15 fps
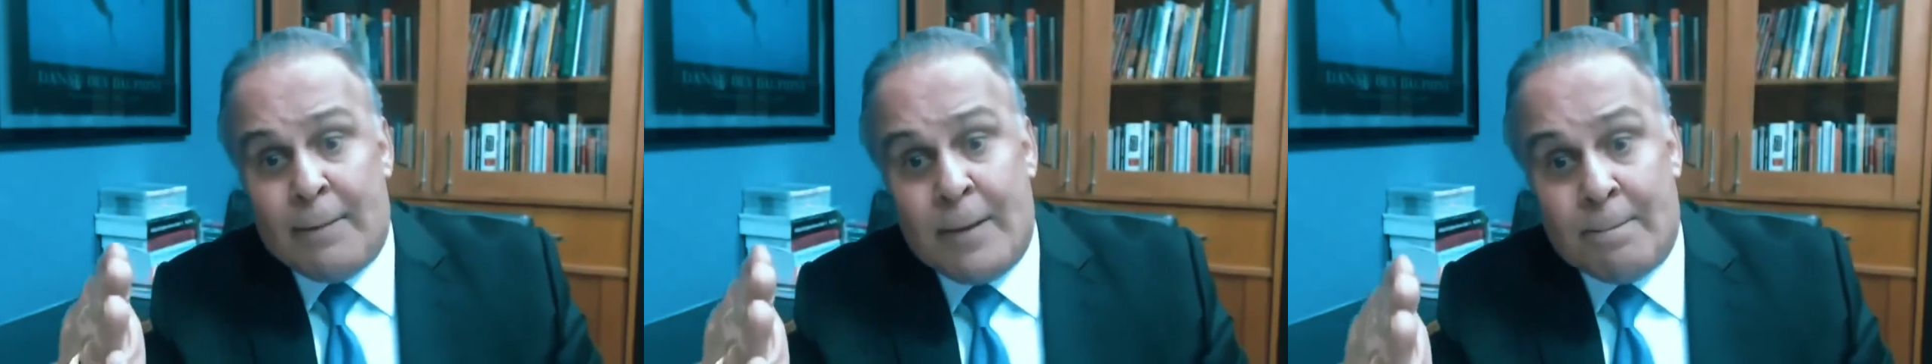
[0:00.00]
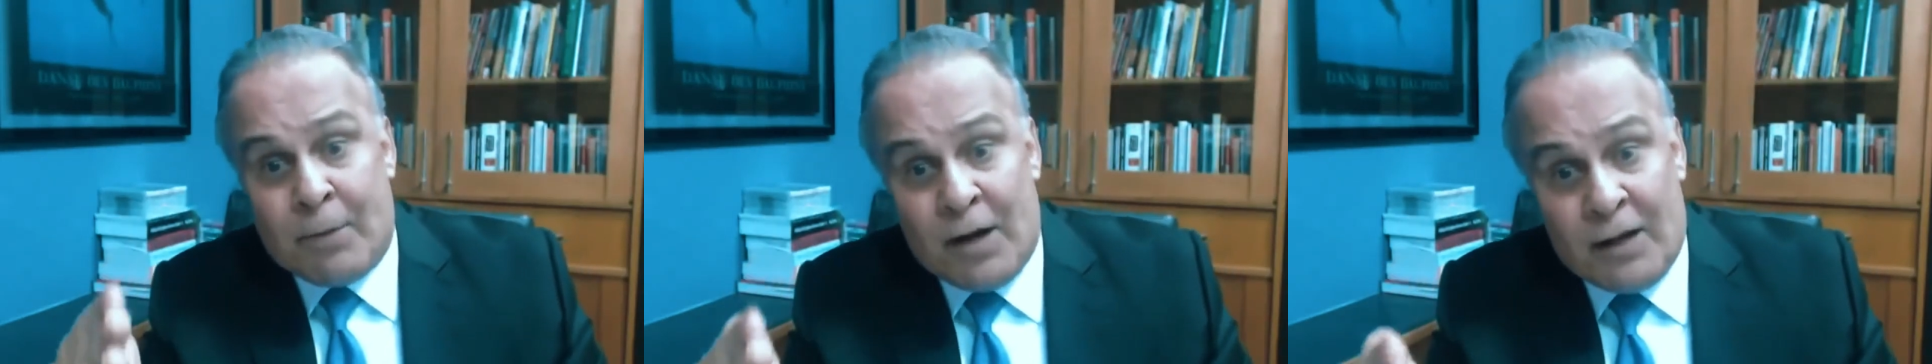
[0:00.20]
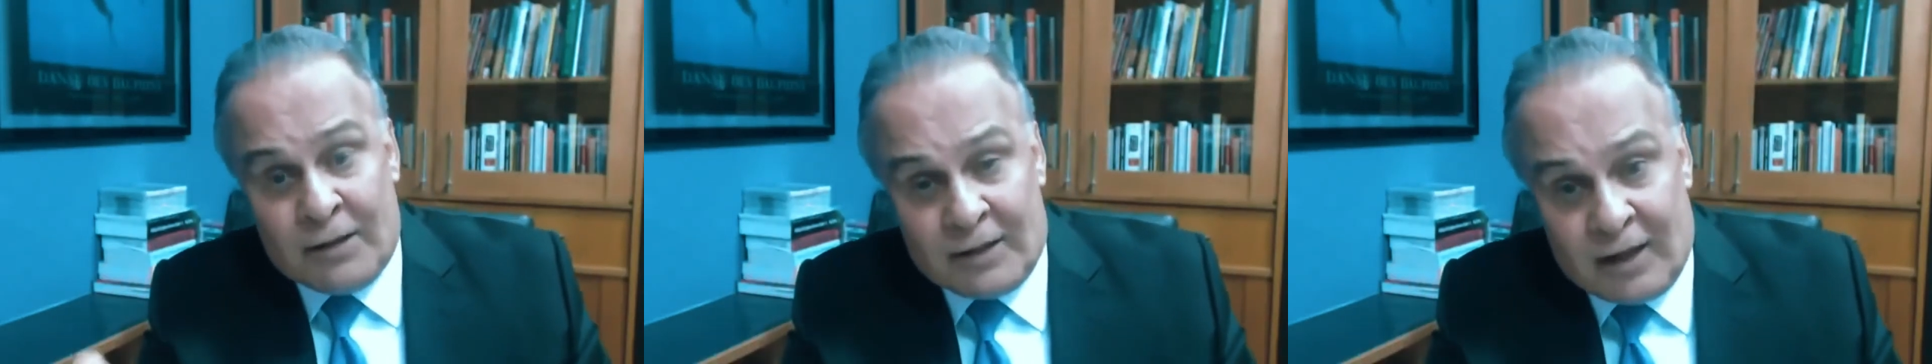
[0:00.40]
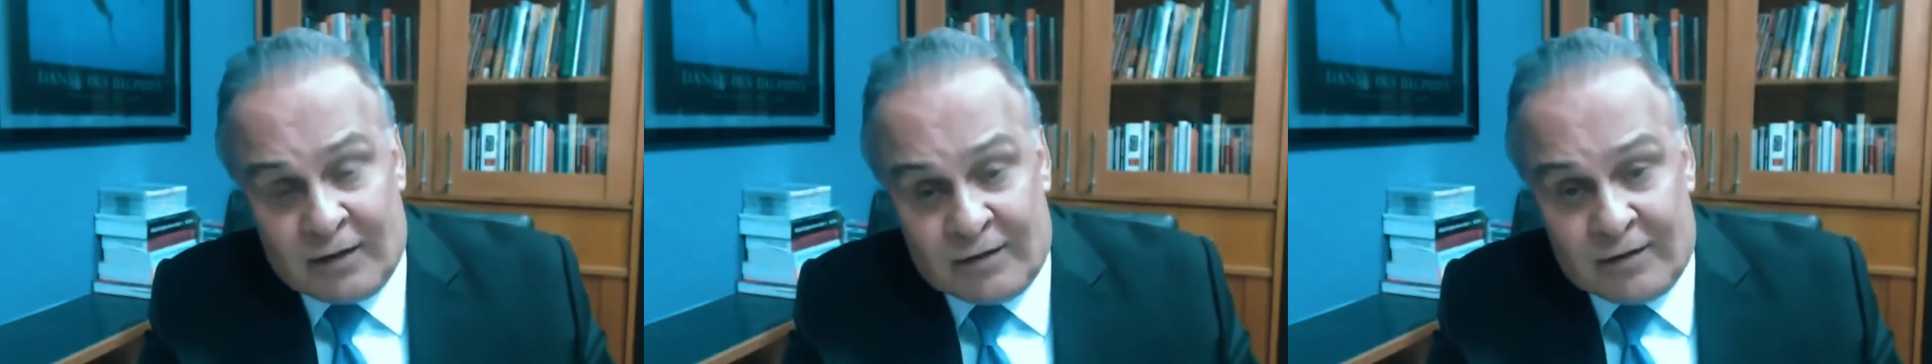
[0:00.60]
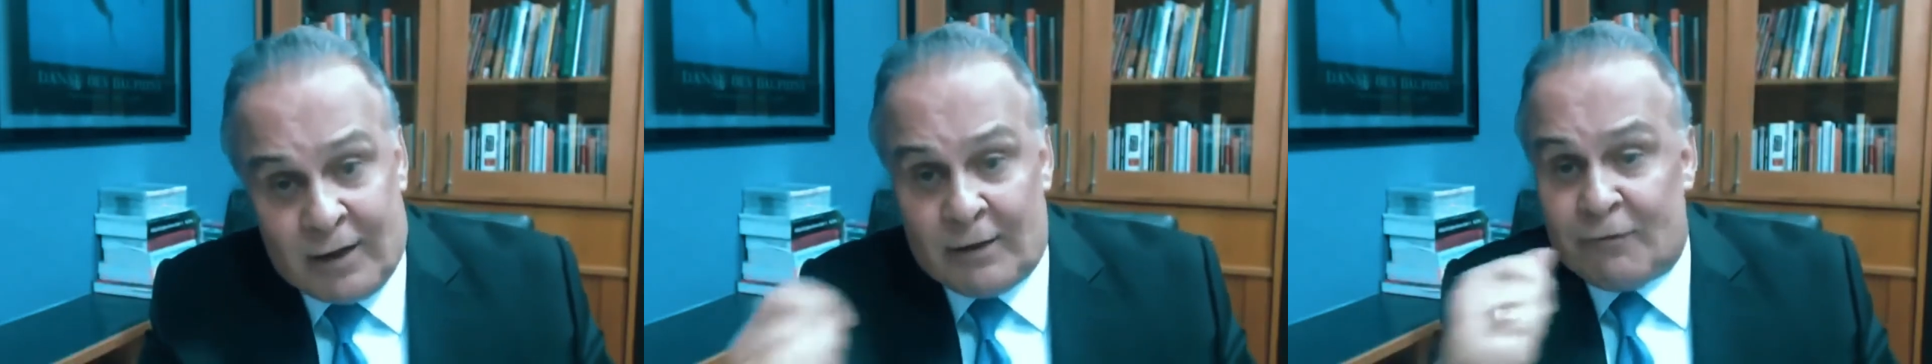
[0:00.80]
The cell
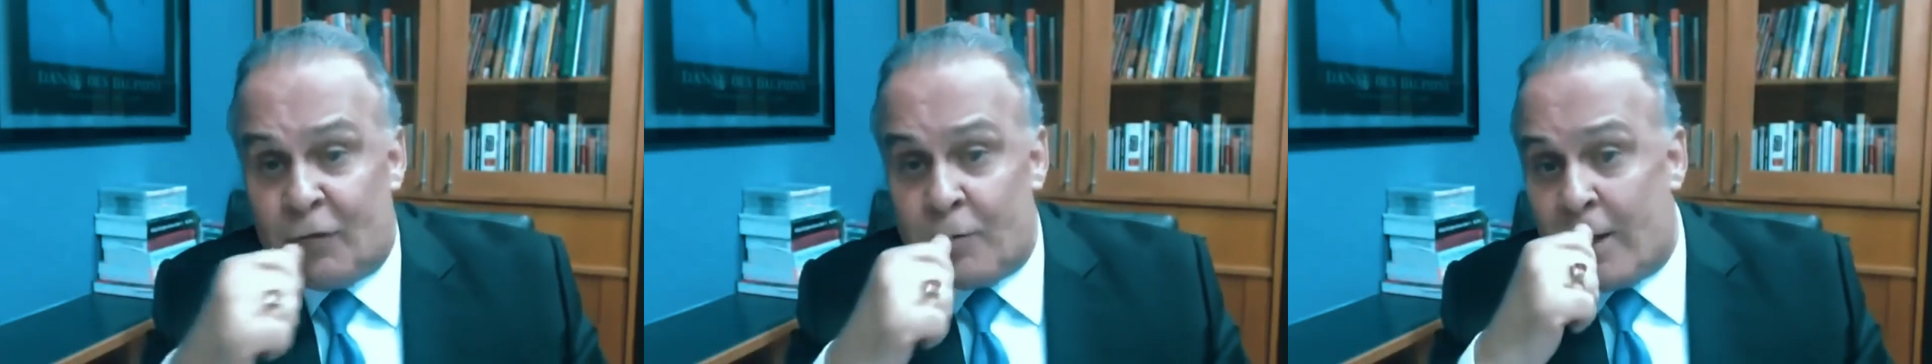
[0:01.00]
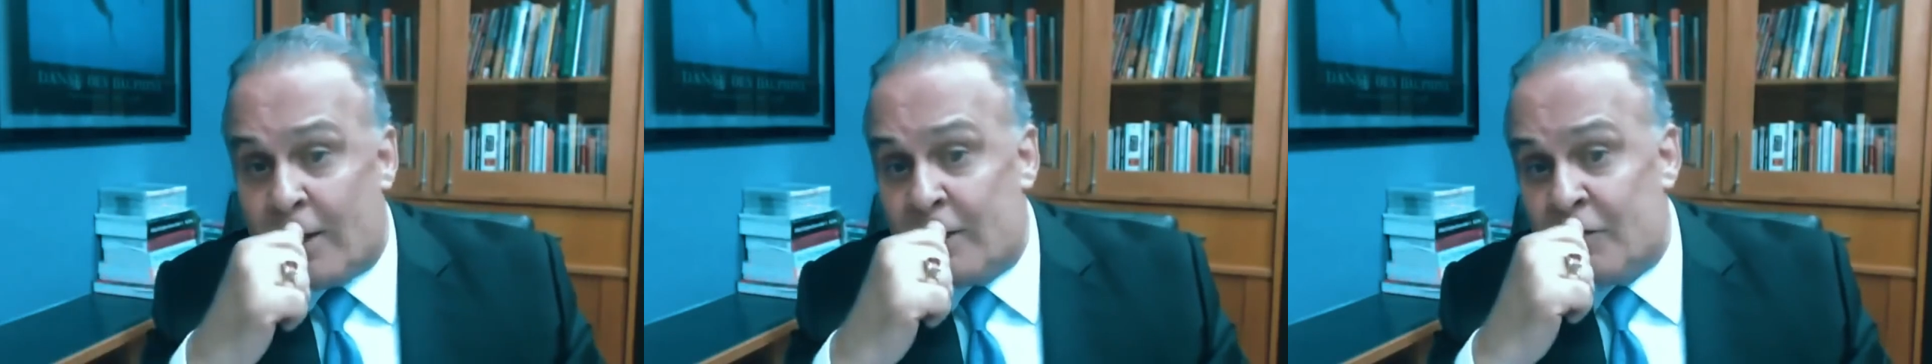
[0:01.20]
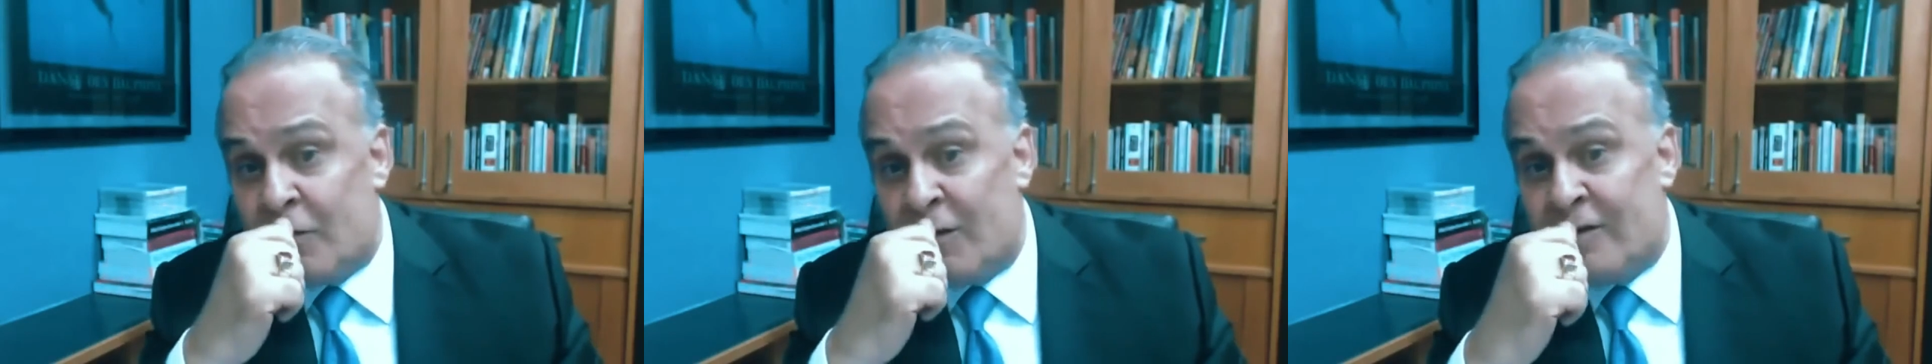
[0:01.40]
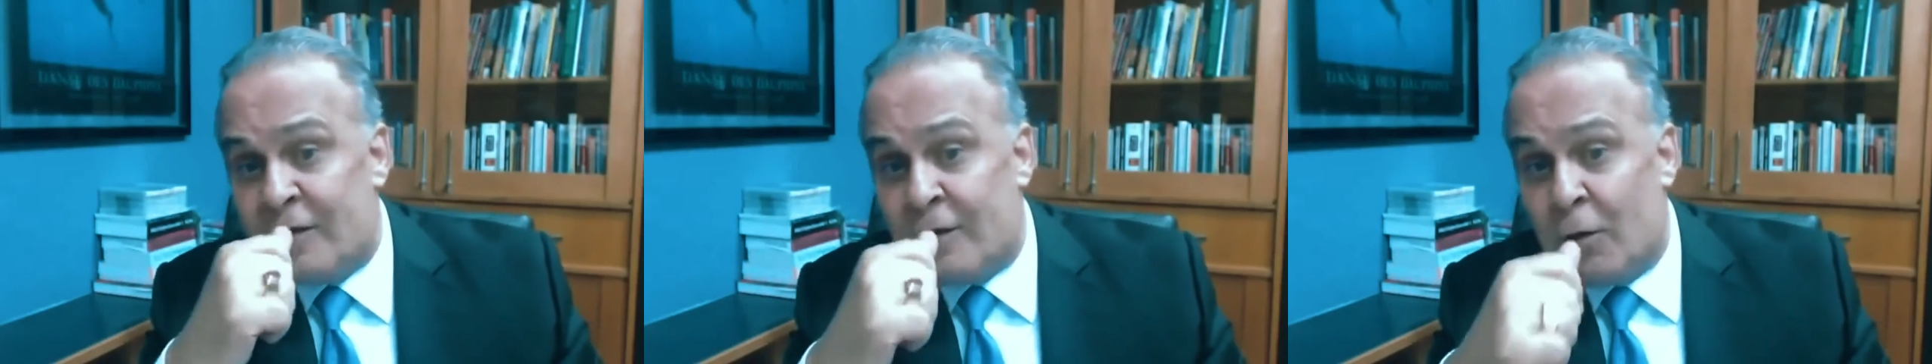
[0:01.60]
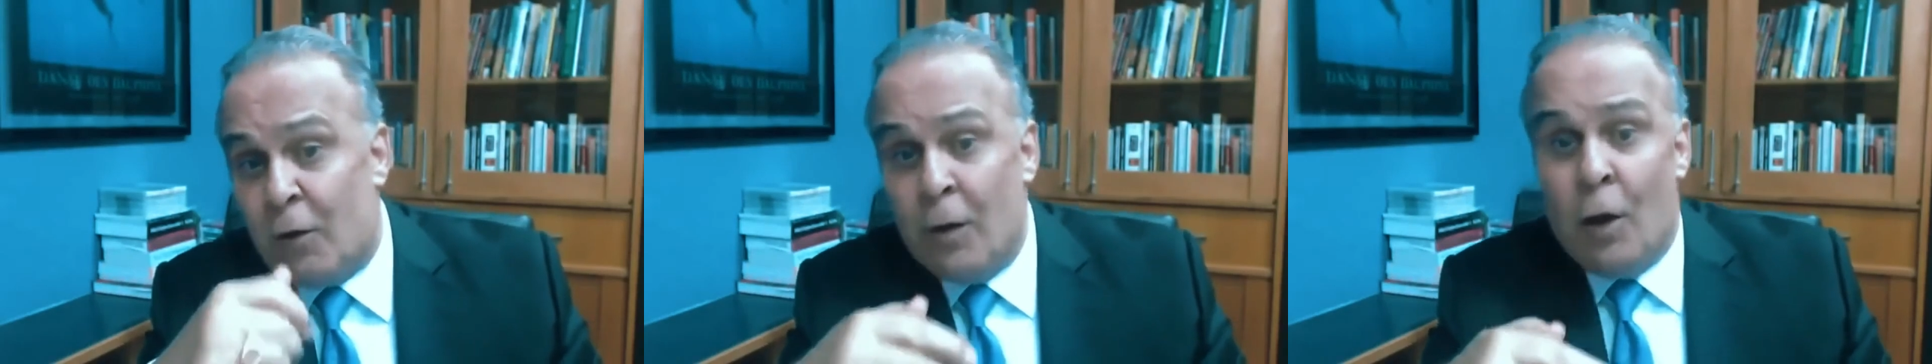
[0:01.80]
membrane is made of
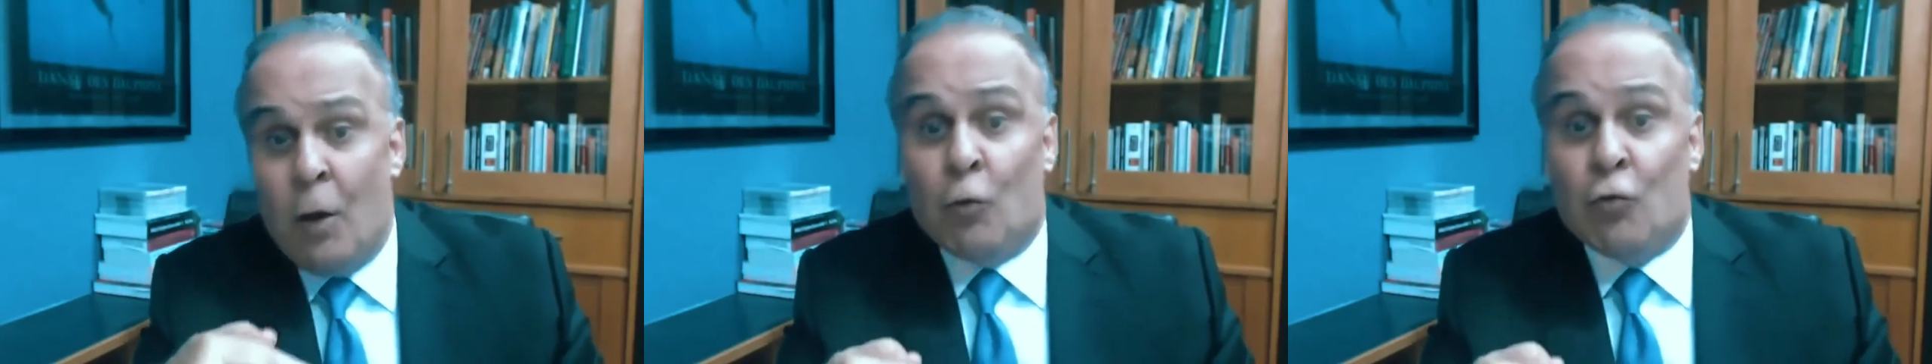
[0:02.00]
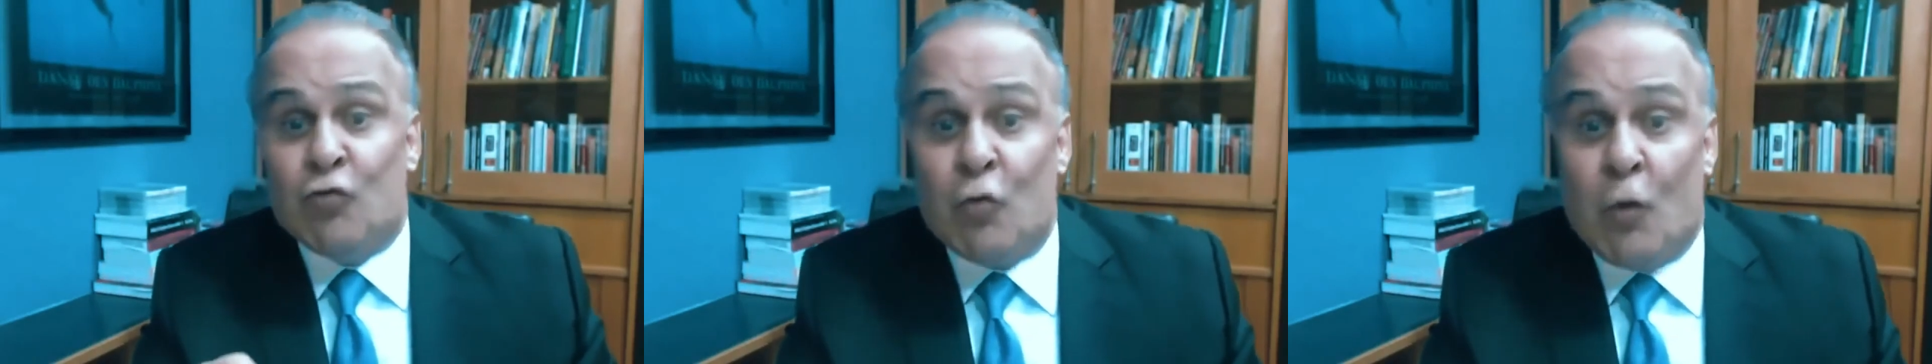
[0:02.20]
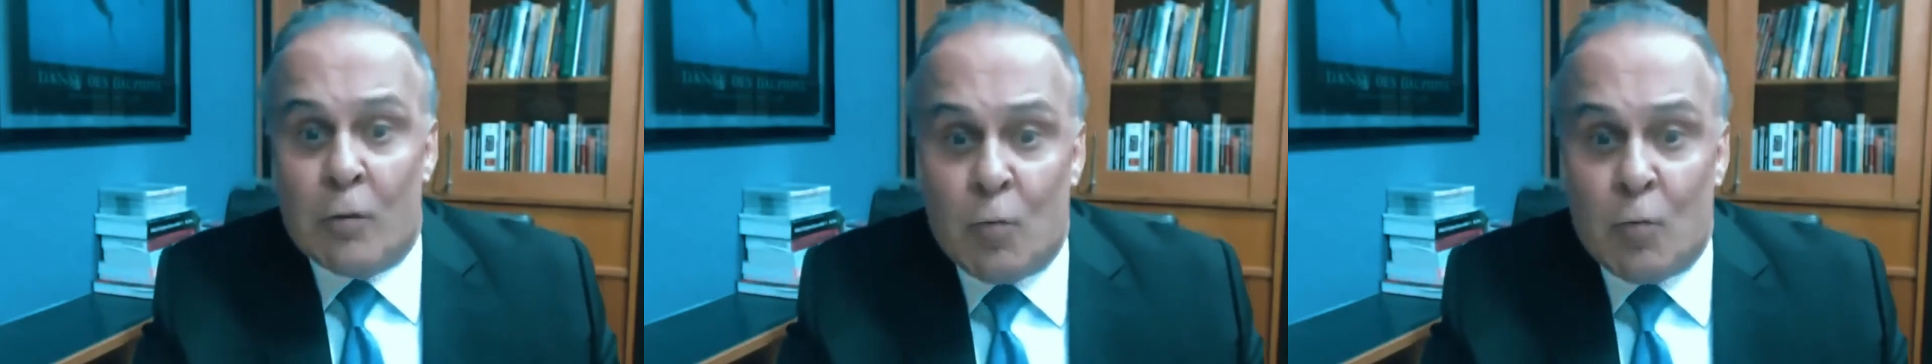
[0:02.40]
cholesterol.